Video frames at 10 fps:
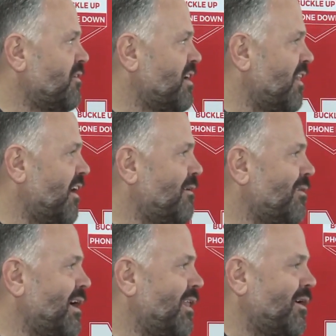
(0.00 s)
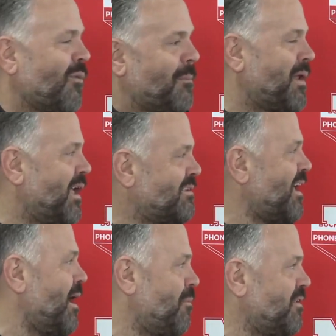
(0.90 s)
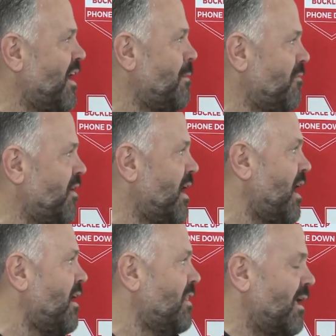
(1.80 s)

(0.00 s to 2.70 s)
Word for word: He's kind of like, kind of like a Weapon X hybrid type of a guy.